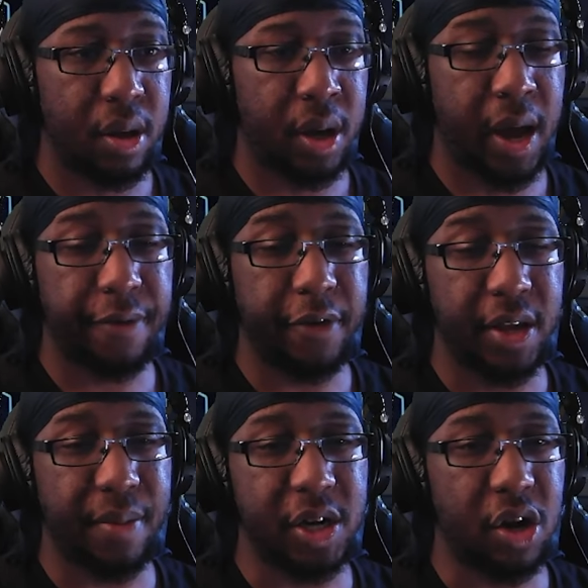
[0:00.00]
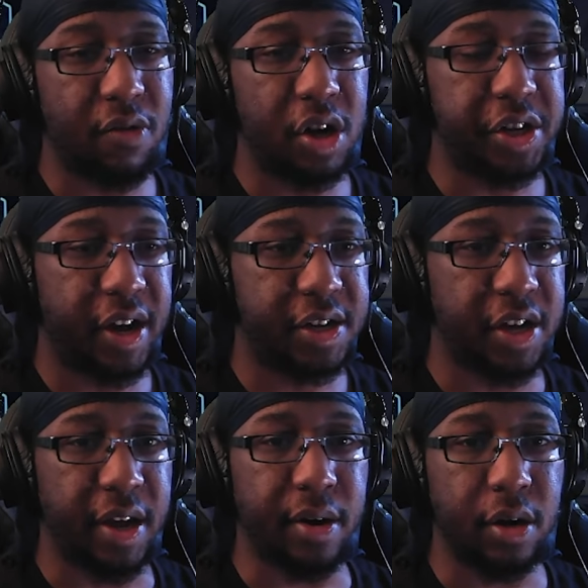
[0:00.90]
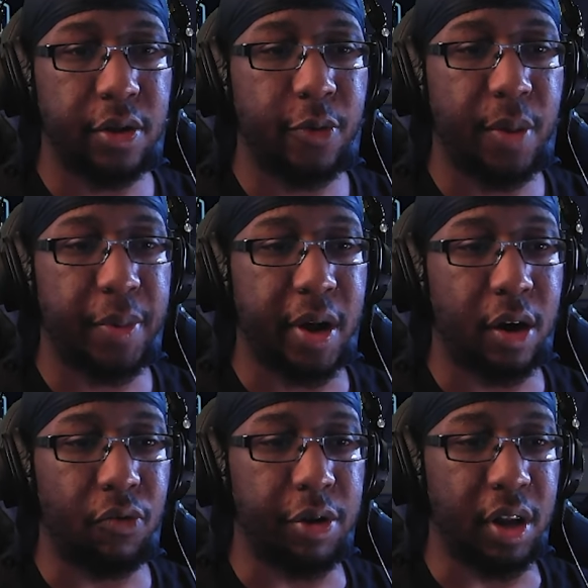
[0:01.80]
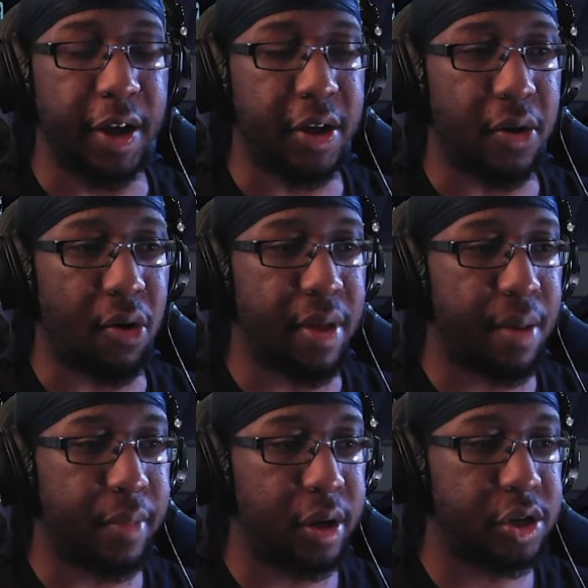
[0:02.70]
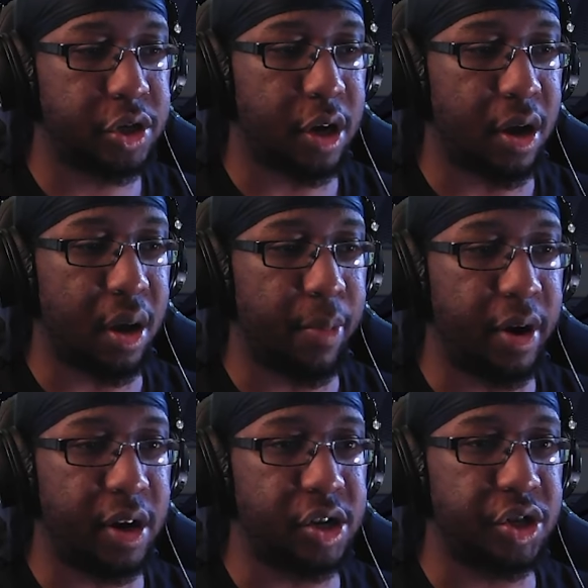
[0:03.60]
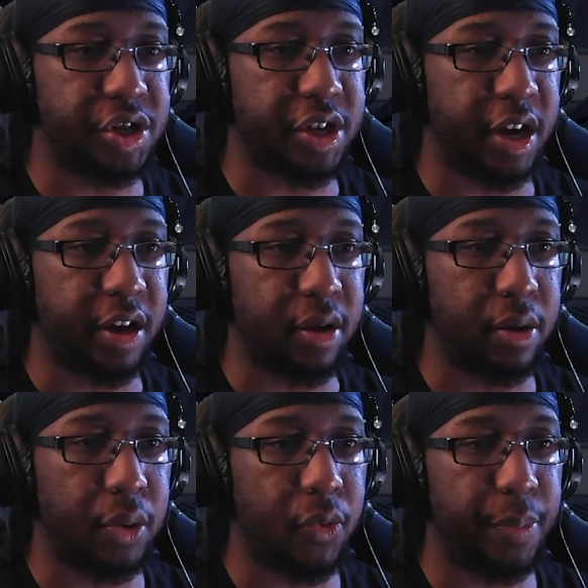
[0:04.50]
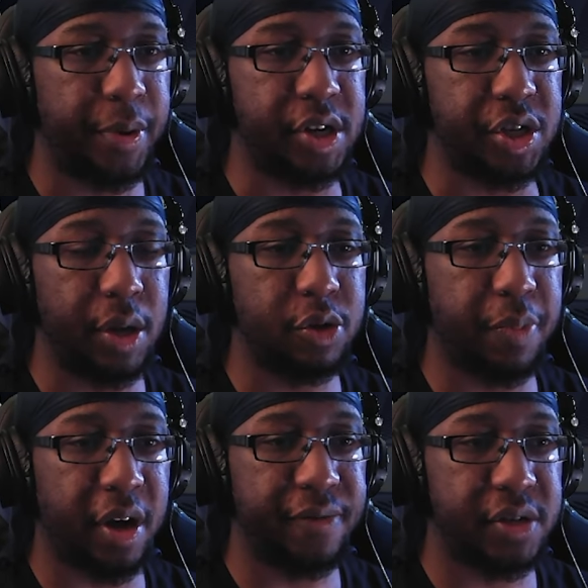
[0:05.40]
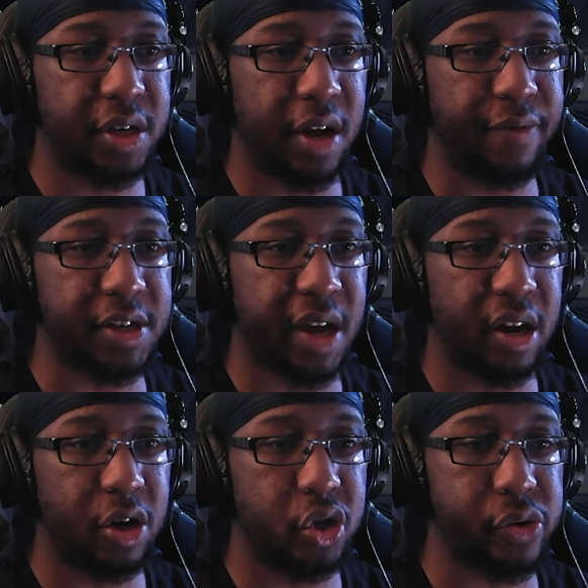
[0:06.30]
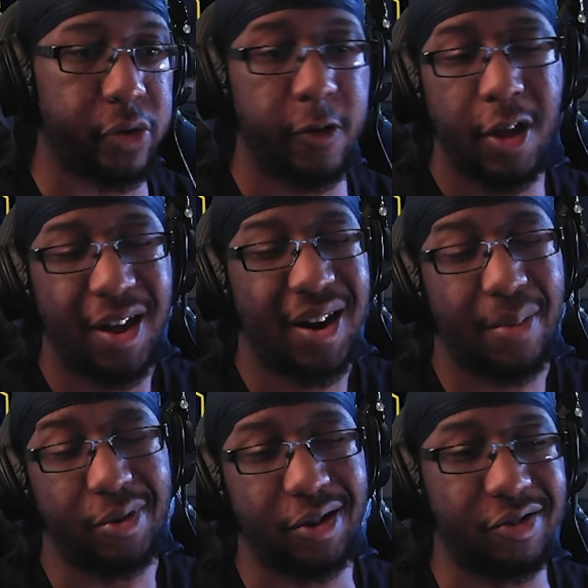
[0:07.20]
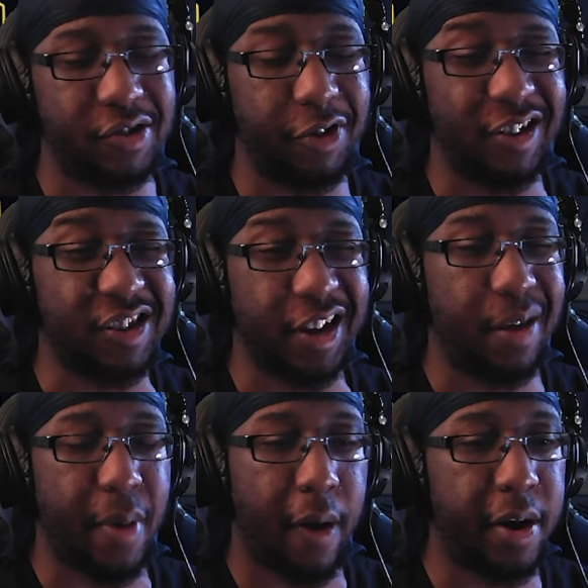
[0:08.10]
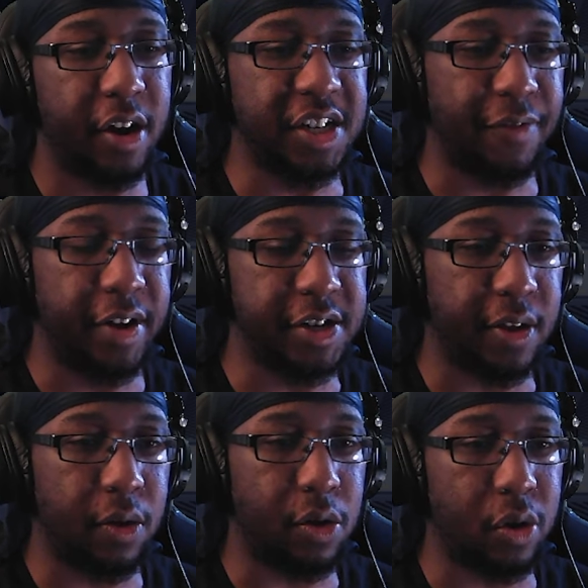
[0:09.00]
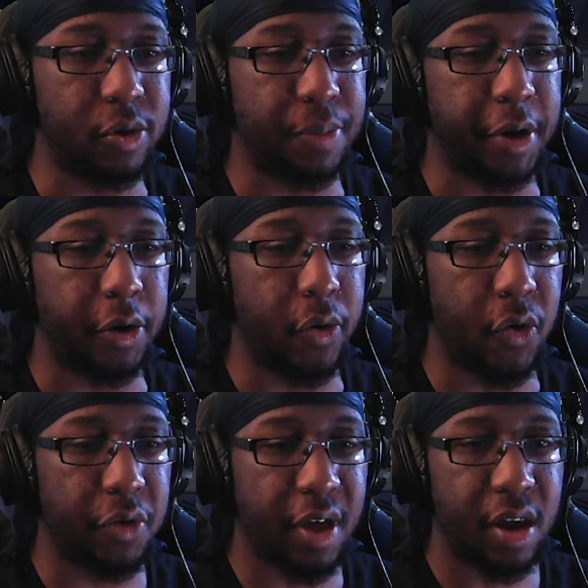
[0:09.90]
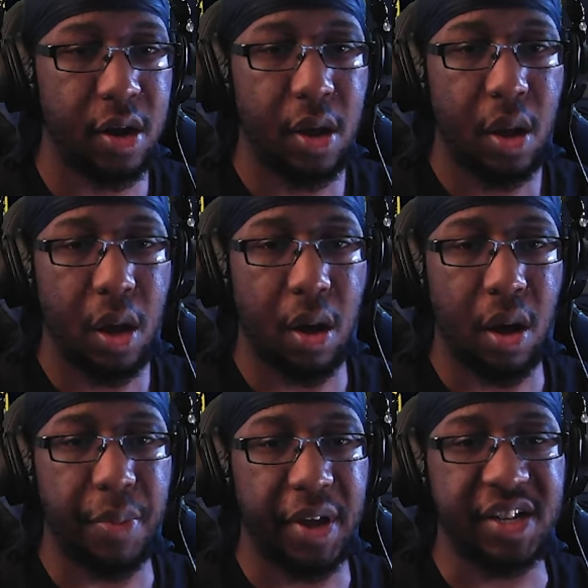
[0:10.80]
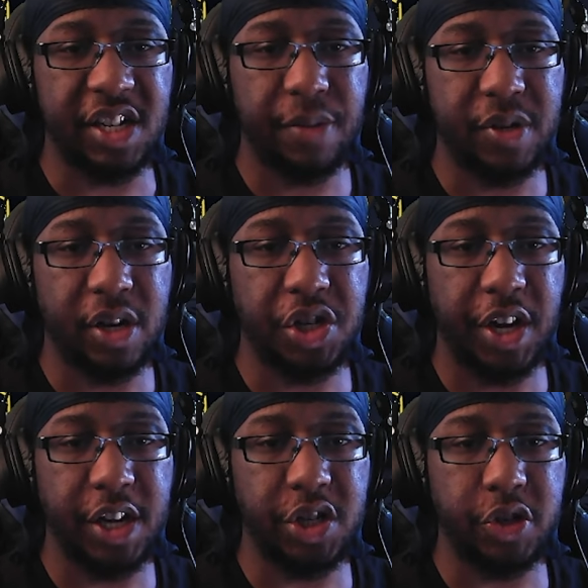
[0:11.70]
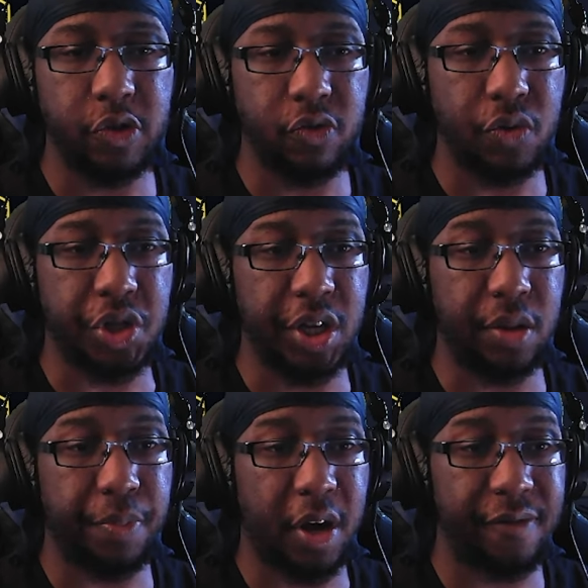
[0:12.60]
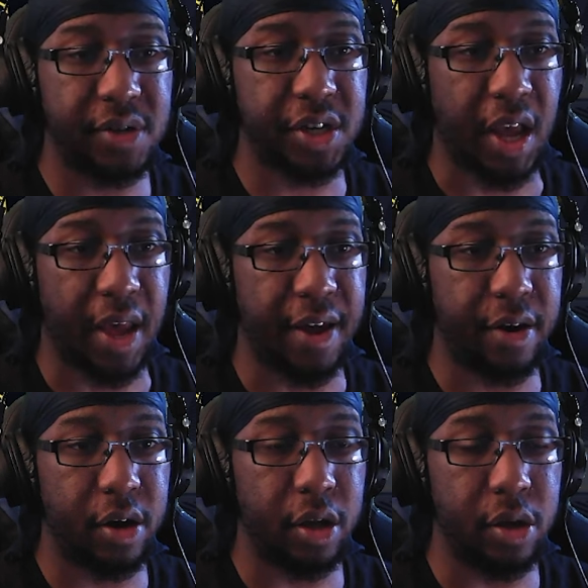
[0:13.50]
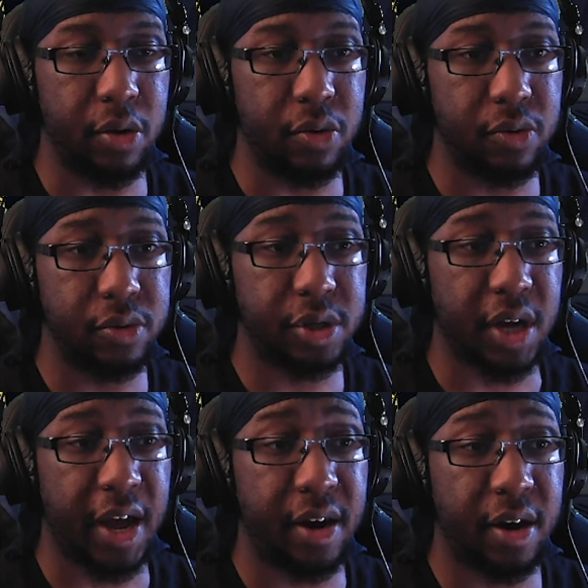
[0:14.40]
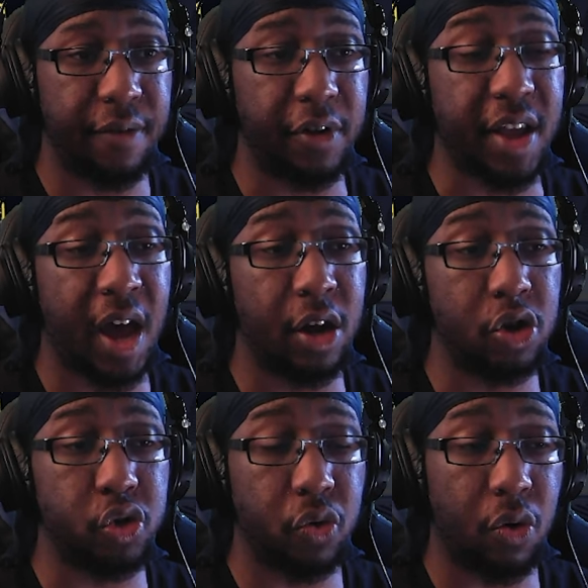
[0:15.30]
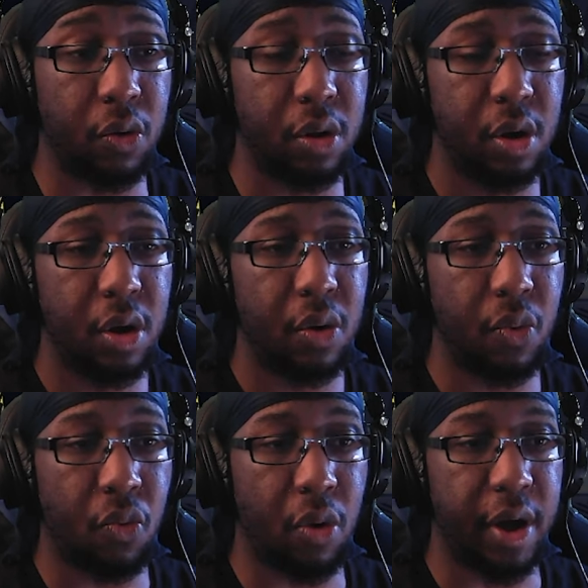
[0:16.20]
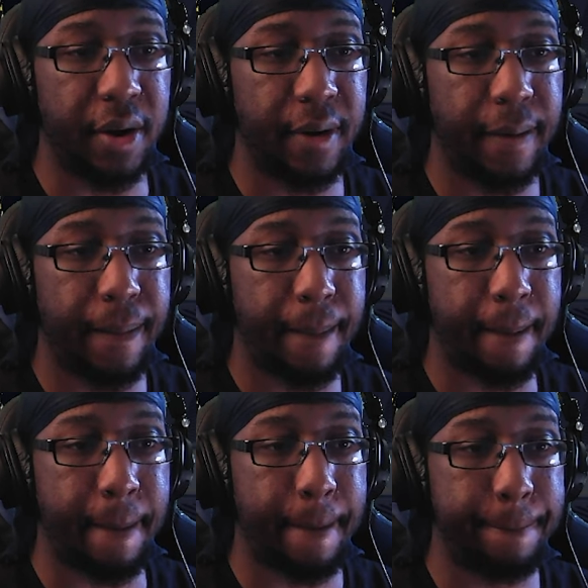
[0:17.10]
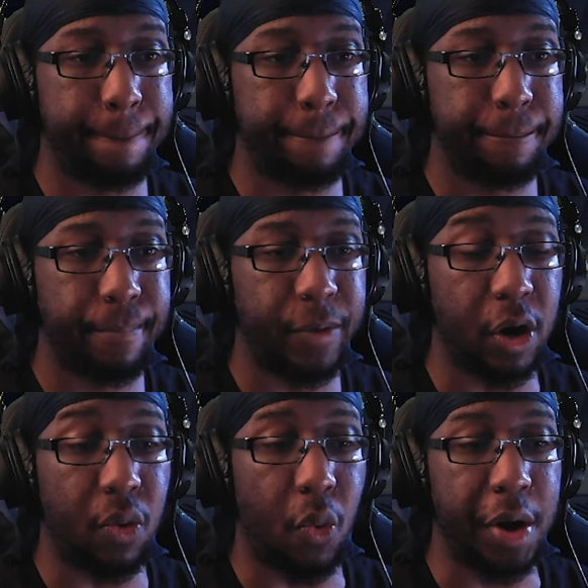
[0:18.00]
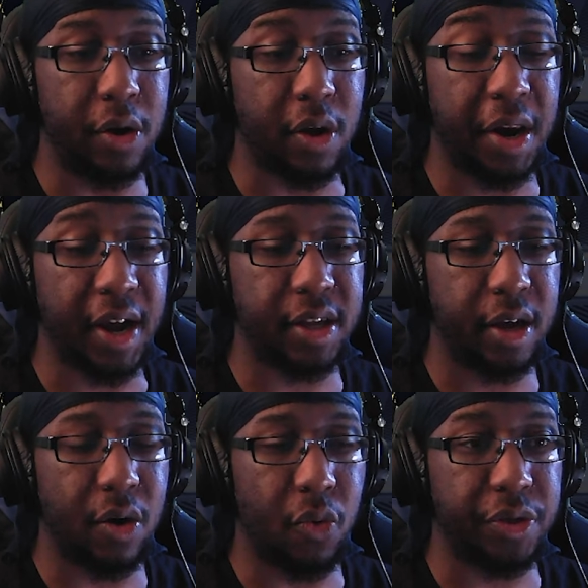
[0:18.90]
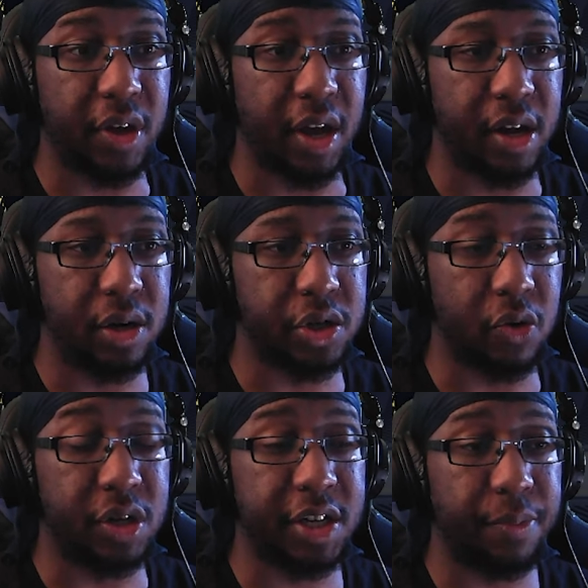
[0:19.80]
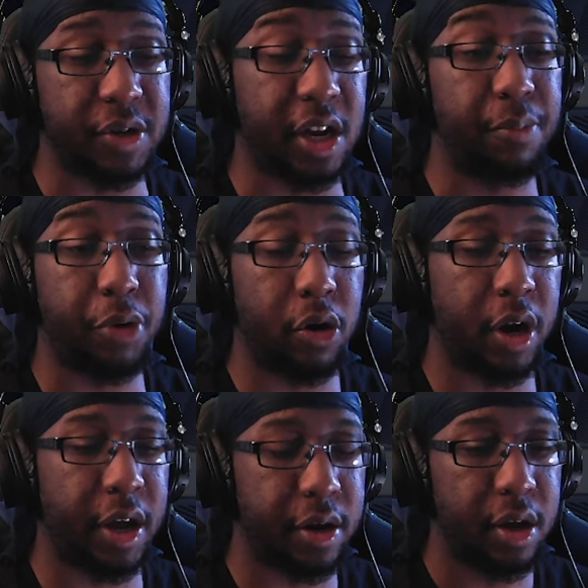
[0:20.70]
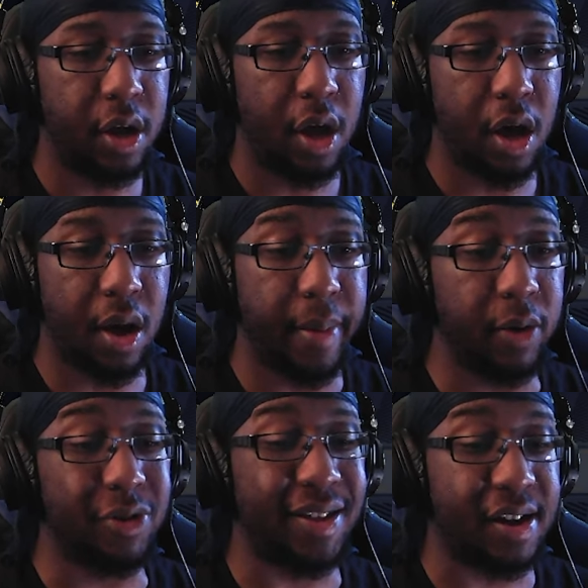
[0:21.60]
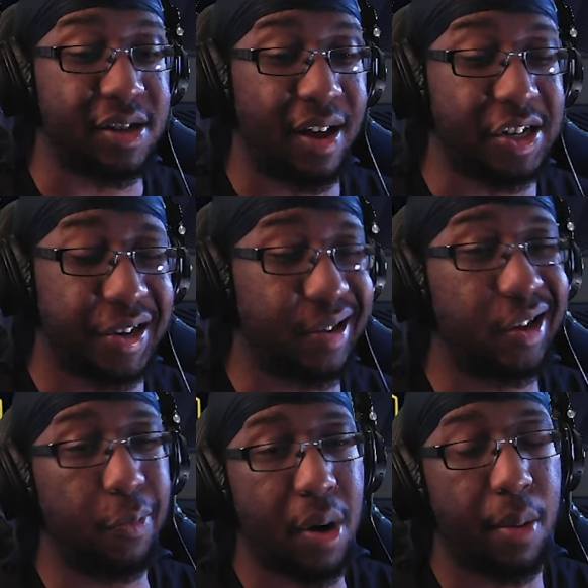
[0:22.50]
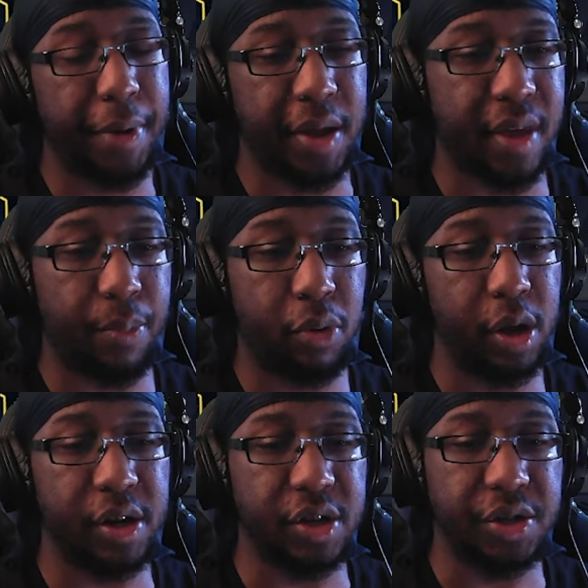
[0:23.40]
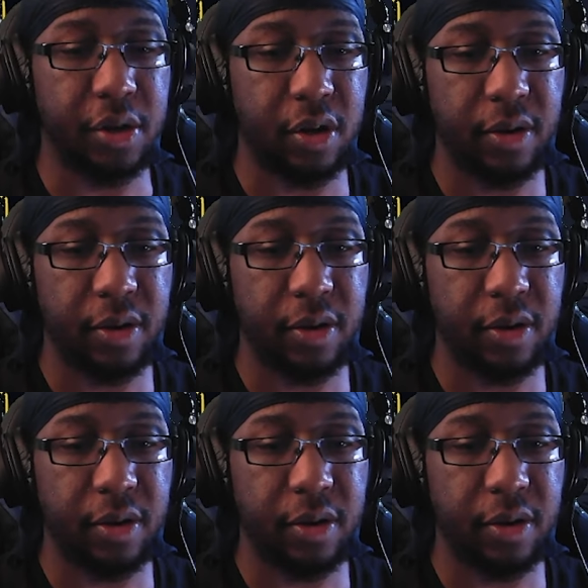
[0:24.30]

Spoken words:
Can't forget to mention Grudge Axe. Again, another weapon I don't really like all that much, but it is just a good weapon. Steals buffs and inflicts out of control. Not much else is really to say about it. Doesn't have a hidden skill in global, so I'm not going to go over that. But you have 60% chance to steal buffs and use and inflict out of control when you know, when you're connecting with the hit. So 60% per hit. And with dash slashing, you'll probably get that pretty consistently.